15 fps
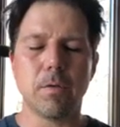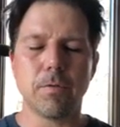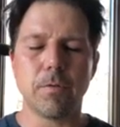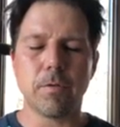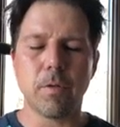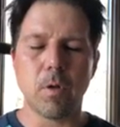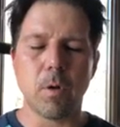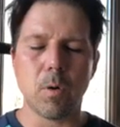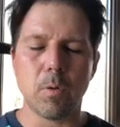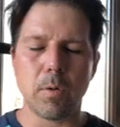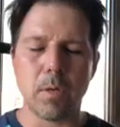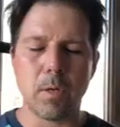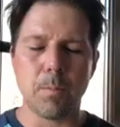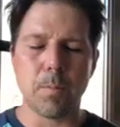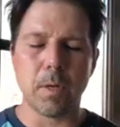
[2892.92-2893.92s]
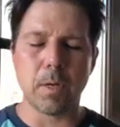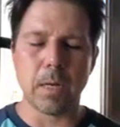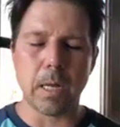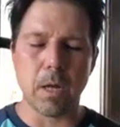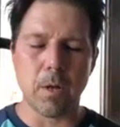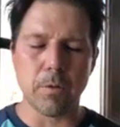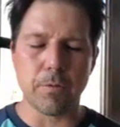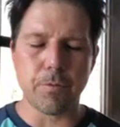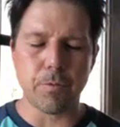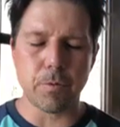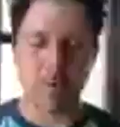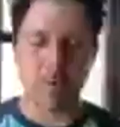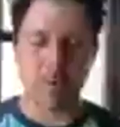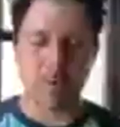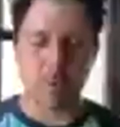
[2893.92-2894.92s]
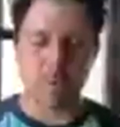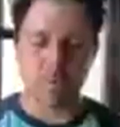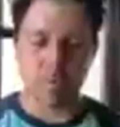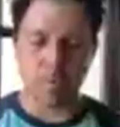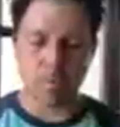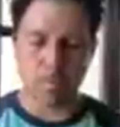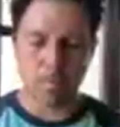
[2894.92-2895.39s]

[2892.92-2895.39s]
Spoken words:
Slow, deep inhale through the nose.